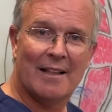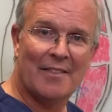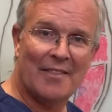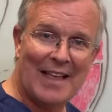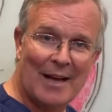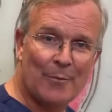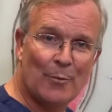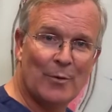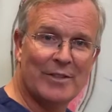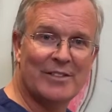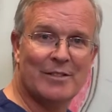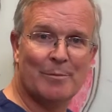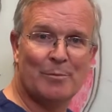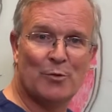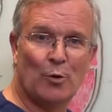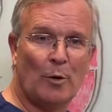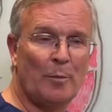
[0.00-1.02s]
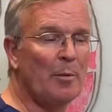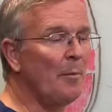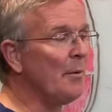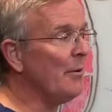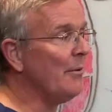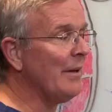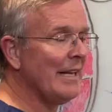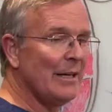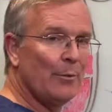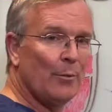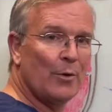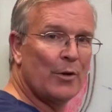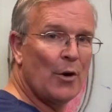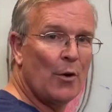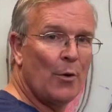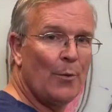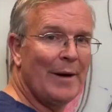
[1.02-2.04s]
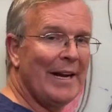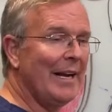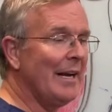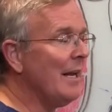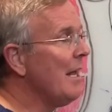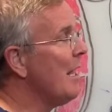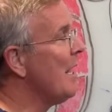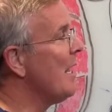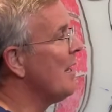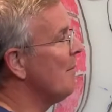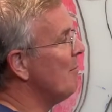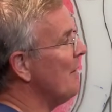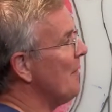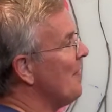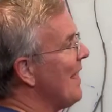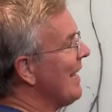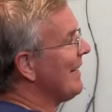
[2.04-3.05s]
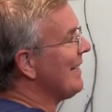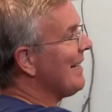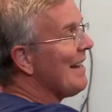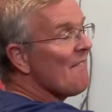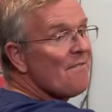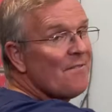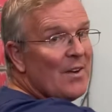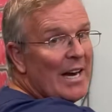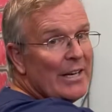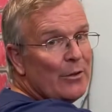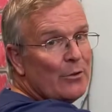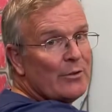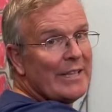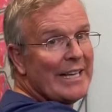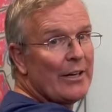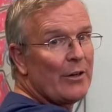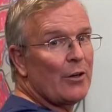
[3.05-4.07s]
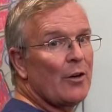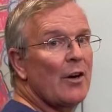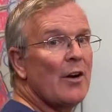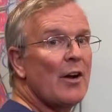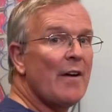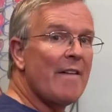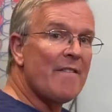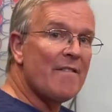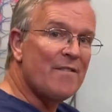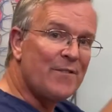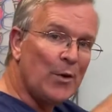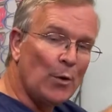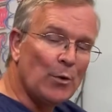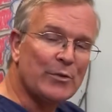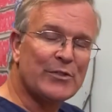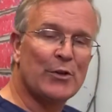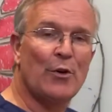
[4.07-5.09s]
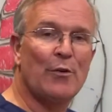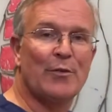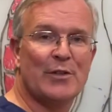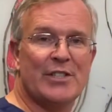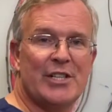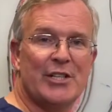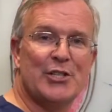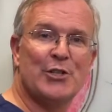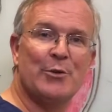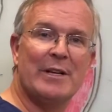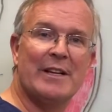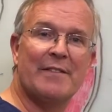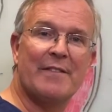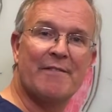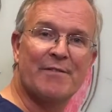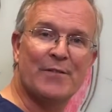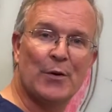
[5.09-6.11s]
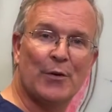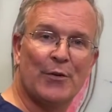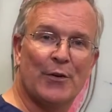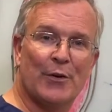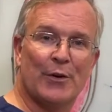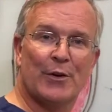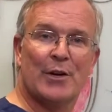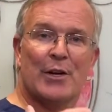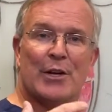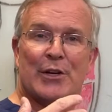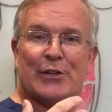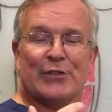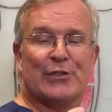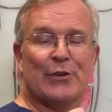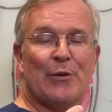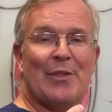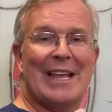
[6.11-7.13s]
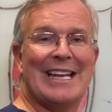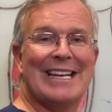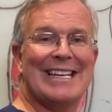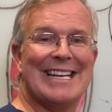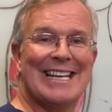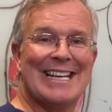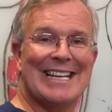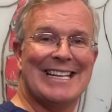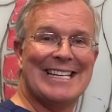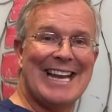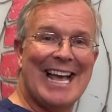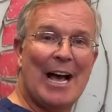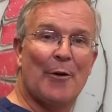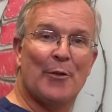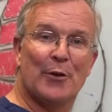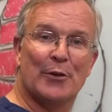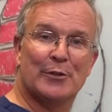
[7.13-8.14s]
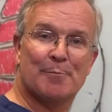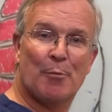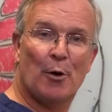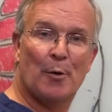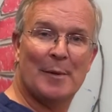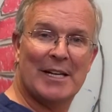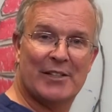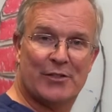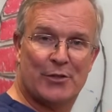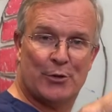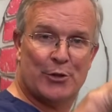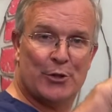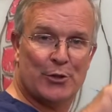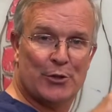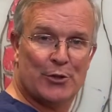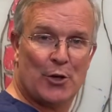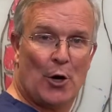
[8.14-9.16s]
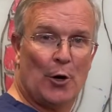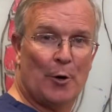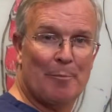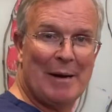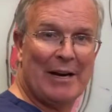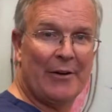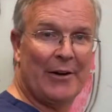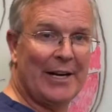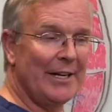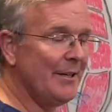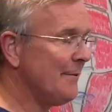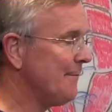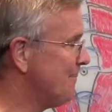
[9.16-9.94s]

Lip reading: that one's absorbable and it will go away. But that final layer folds over tissue even further so that now those permanent sutures are buried.